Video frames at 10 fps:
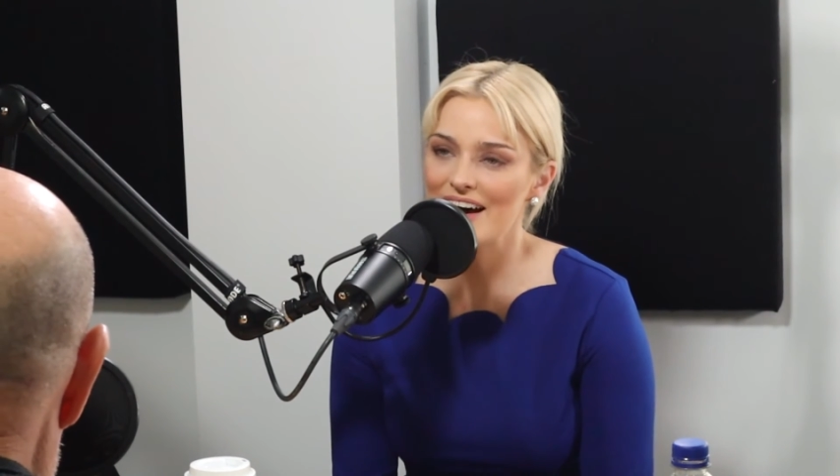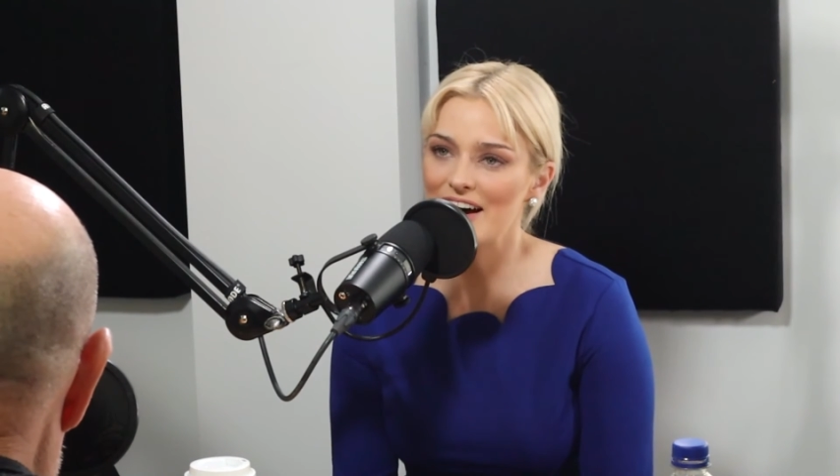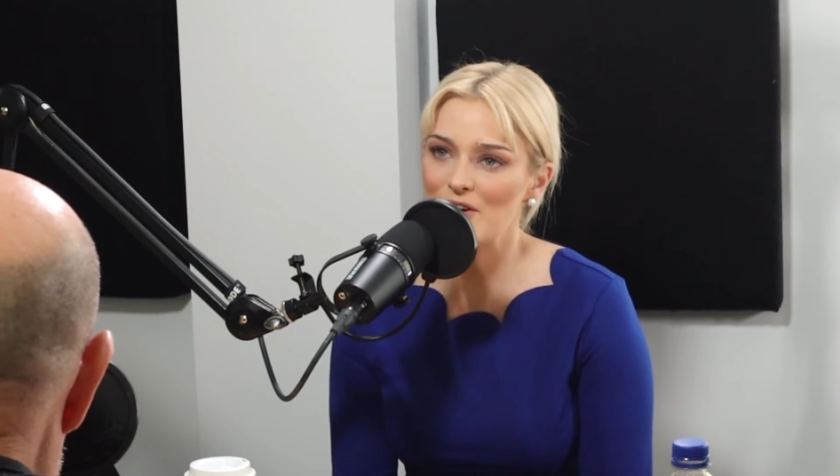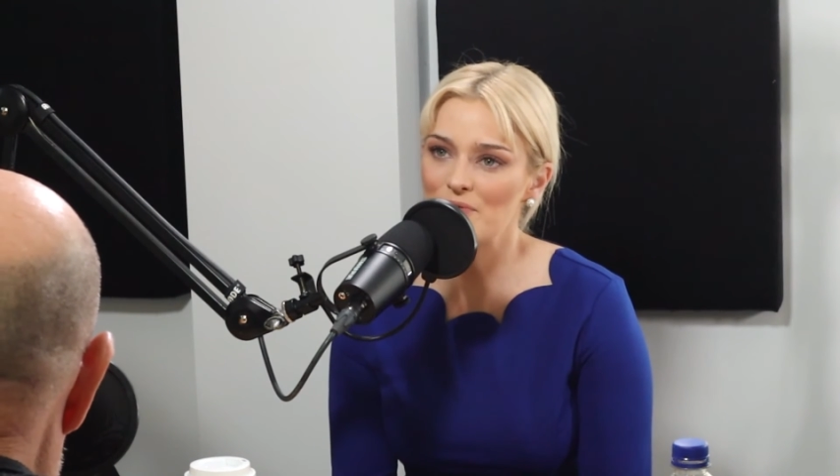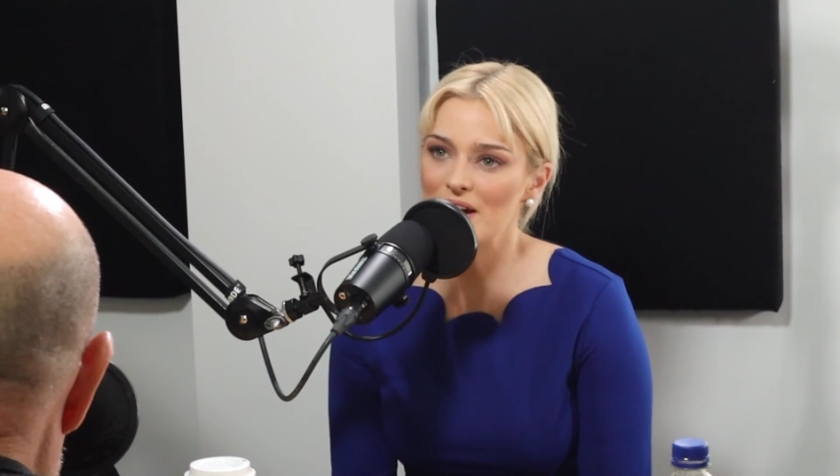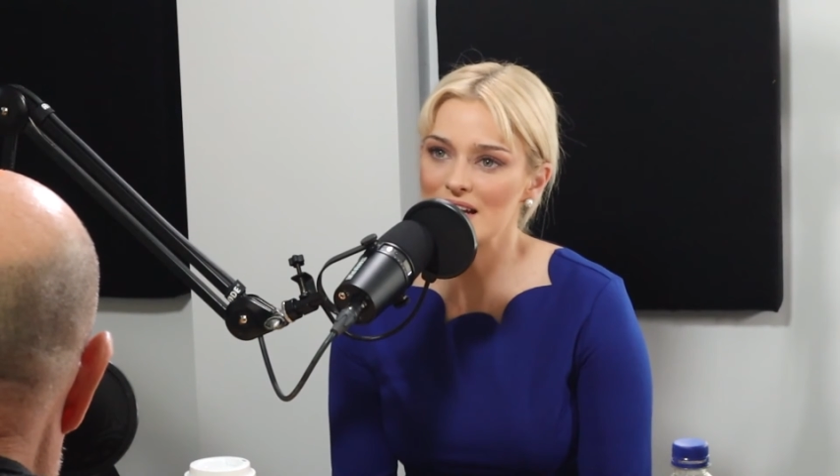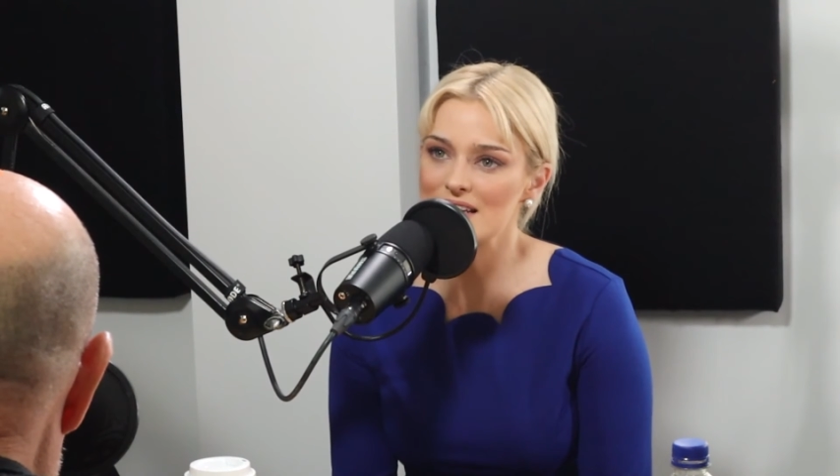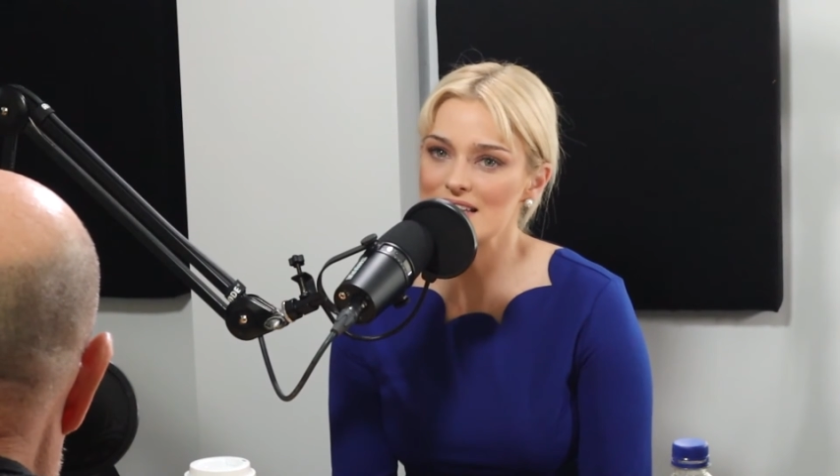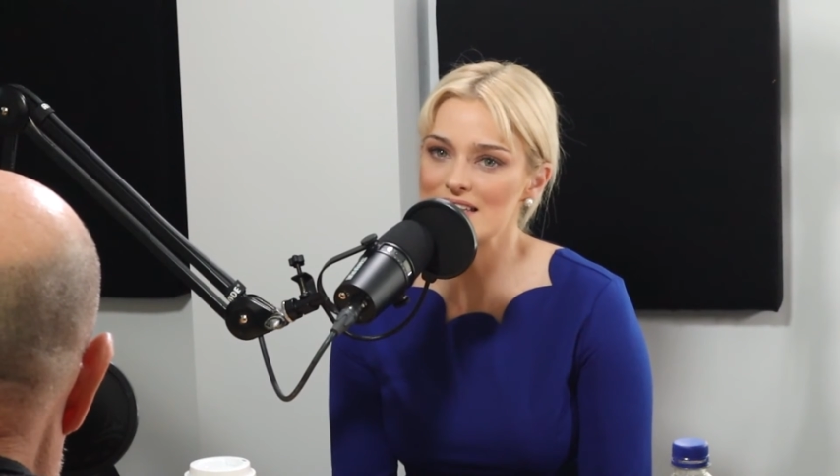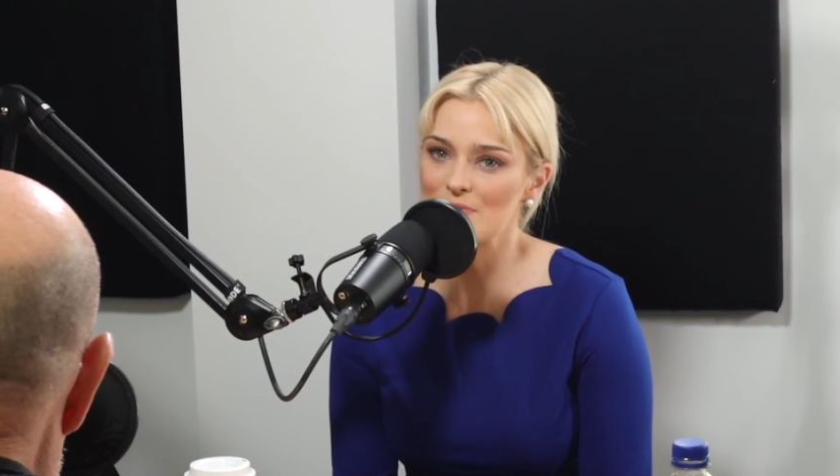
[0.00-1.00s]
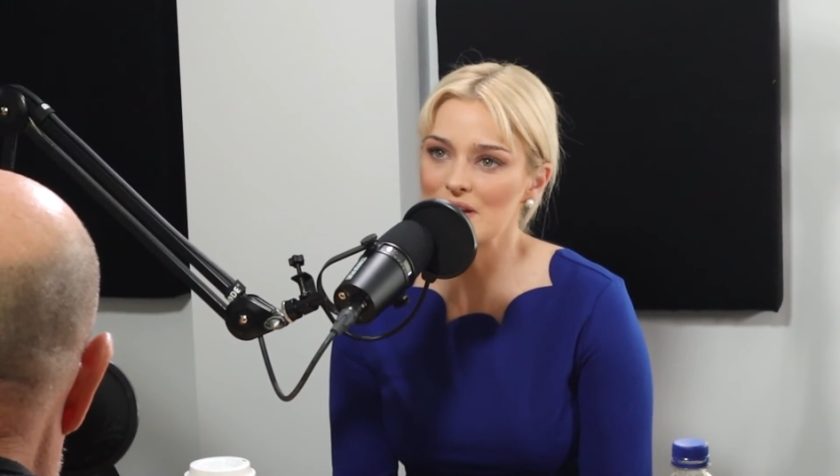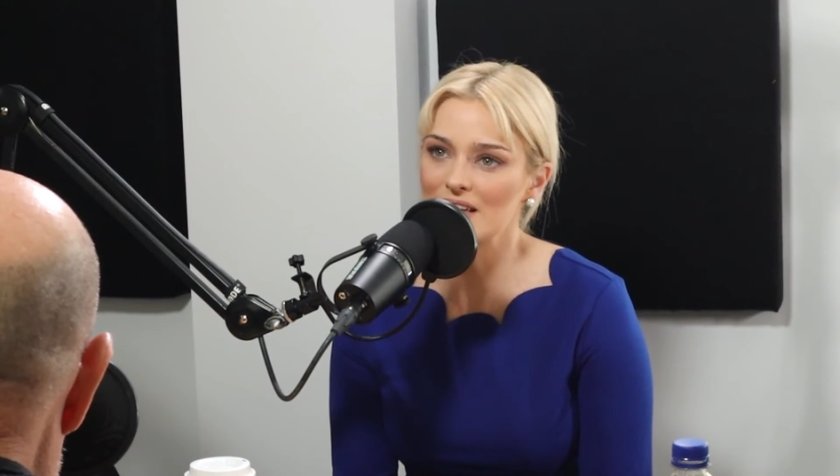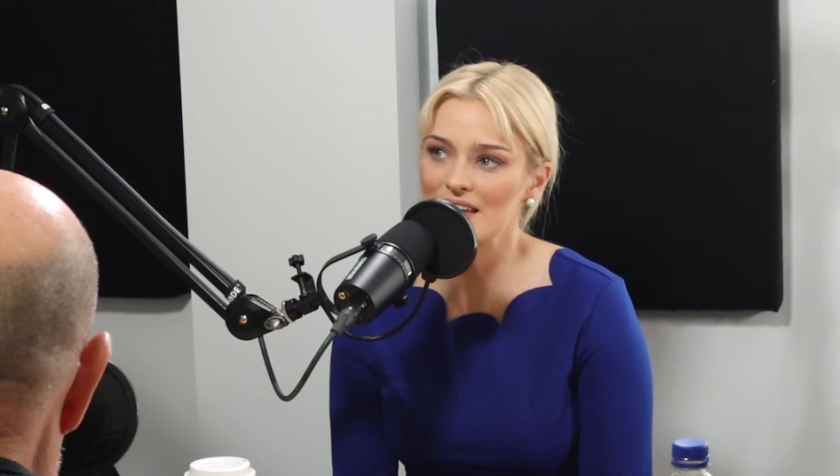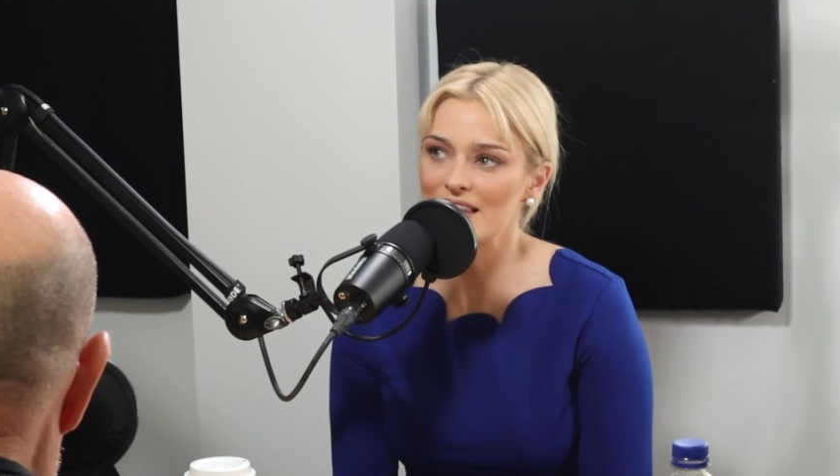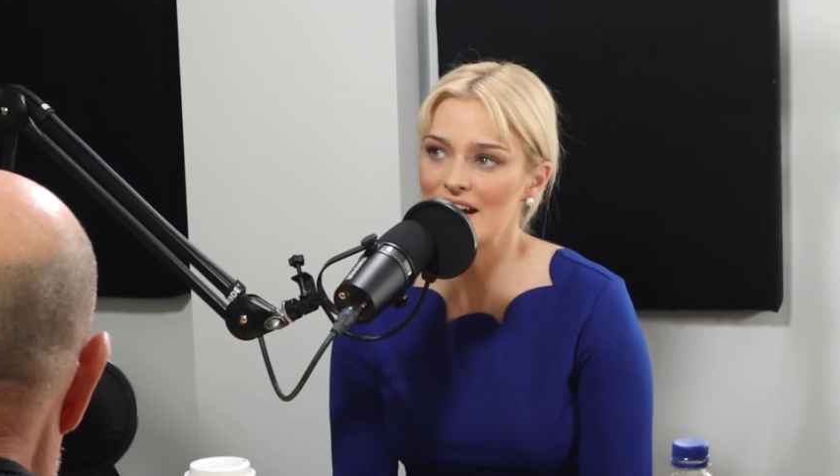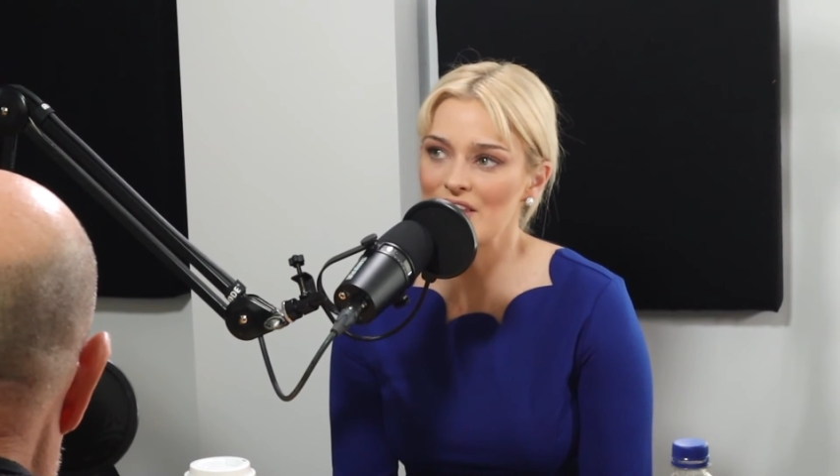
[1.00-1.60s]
And typically they